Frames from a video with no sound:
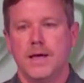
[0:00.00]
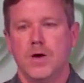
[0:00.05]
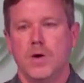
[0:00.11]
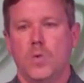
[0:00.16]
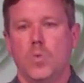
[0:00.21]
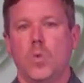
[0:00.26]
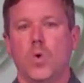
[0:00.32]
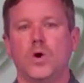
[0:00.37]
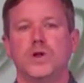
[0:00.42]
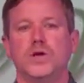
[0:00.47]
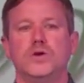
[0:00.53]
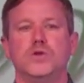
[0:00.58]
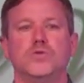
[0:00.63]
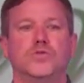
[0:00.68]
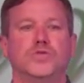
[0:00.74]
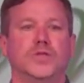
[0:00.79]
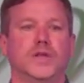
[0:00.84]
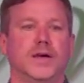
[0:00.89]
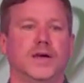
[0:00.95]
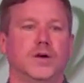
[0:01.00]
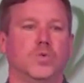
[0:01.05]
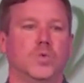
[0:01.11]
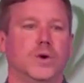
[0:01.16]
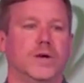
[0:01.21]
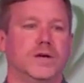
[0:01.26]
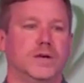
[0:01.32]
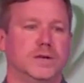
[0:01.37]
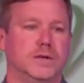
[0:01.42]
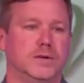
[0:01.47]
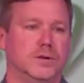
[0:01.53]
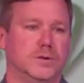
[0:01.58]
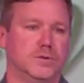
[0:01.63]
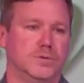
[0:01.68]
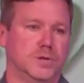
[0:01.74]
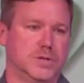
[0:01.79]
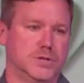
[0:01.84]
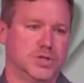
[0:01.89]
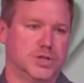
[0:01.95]
What do you think we could
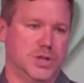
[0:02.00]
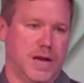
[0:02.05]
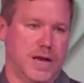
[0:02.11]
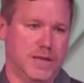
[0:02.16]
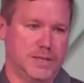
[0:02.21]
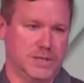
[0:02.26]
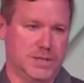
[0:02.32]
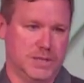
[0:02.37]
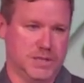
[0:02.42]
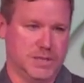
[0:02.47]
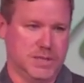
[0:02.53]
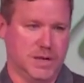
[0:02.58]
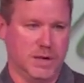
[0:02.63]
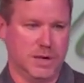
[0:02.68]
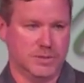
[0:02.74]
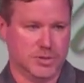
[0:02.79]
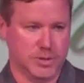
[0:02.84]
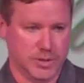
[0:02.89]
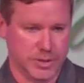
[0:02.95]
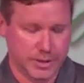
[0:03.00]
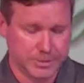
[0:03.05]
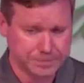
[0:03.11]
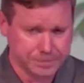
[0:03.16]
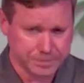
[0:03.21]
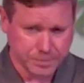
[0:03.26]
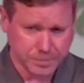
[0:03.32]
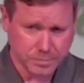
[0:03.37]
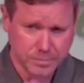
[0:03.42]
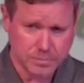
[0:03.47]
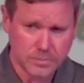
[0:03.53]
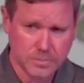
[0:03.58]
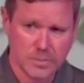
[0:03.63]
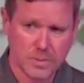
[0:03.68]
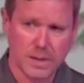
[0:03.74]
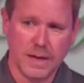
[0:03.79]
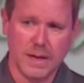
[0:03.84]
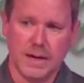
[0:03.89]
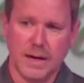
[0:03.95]
do to change this country?"
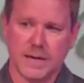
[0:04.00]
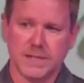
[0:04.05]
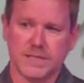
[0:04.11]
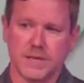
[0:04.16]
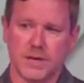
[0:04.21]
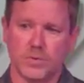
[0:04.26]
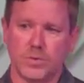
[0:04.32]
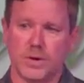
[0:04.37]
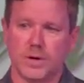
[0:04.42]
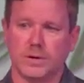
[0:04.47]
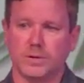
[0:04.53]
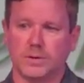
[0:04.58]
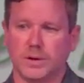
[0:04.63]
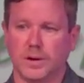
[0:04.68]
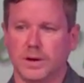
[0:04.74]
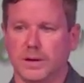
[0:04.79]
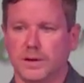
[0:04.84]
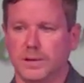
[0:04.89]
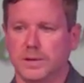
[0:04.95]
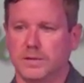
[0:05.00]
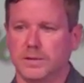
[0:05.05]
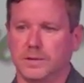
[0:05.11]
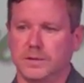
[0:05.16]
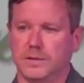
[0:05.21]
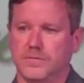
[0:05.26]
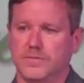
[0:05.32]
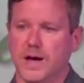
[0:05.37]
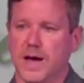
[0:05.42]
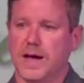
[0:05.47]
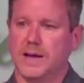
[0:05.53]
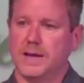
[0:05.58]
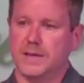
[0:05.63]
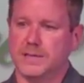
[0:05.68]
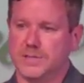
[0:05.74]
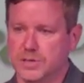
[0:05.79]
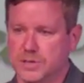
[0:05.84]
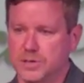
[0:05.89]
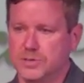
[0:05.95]
And I say, "Well, uh, the divine
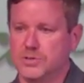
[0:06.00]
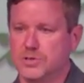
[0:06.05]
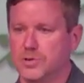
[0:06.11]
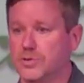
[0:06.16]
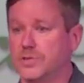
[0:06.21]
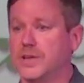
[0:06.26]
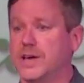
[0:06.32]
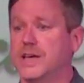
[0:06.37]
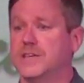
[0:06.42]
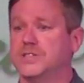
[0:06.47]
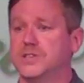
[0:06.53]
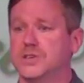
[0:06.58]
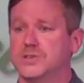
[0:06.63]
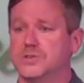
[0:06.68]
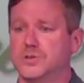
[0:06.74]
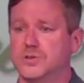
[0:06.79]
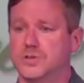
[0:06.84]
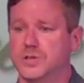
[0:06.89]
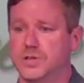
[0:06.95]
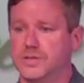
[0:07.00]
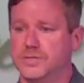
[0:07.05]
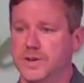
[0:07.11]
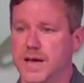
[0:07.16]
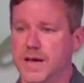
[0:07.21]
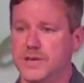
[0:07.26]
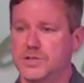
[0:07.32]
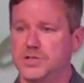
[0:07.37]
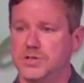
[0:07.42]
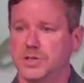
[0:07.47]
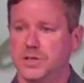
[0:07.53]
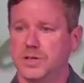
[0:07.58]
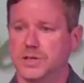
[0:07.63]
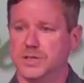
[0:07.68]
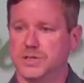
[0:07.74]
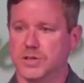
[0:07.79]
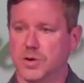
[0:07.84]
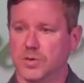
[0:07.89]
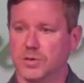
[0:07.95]
institution or the institution of nation
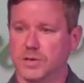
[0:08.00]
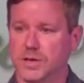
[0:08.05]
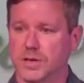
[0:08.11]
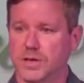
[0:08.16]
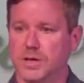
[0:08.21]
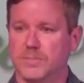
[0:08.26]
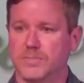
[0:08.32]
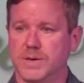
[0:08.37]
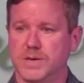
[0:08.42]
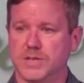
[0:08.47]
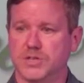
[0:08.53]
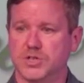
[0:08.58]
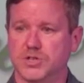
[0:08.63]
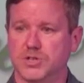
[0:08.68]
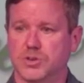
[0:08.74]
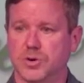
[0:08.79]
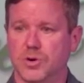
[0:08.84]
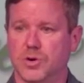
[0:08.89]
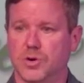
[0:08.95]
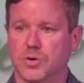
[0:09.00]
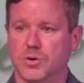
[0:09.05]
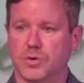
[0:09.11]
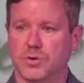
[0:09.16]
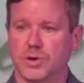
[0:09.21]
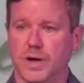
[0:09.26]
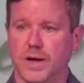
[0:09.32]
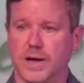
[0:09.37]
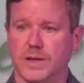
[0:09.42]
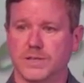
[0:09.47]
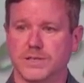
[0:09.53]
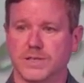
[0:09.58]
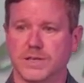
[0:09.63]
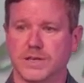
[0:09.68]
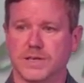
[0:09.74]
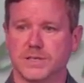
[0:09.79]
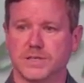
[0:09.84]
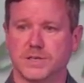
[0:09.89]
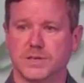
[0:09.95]
is only going to be as strong as
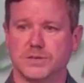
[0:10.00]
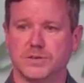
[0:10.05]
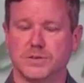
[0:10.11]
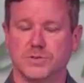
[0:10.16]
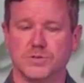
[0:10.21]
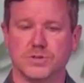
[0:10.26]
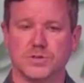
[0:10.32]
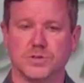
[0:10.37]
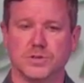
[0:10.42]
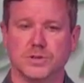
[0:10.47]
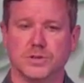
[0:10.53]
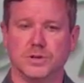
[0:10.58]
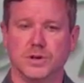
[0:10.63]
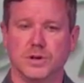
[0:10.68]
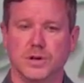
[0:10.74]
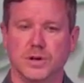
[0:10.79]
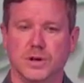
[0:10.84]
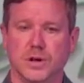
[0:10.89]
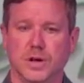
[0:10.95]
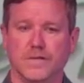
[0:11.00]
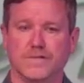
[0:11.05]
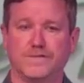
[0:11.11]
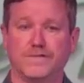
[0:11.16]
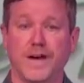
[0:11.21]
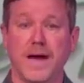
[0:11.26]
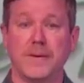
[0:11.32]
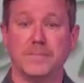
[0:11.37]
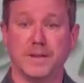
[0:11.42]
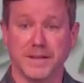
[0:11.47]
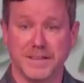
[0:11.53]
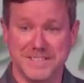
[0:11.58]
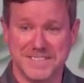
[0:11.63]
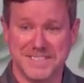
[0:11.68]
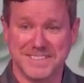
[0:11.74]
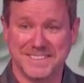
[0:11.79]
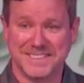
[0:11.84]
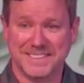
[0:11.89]
the institution of families."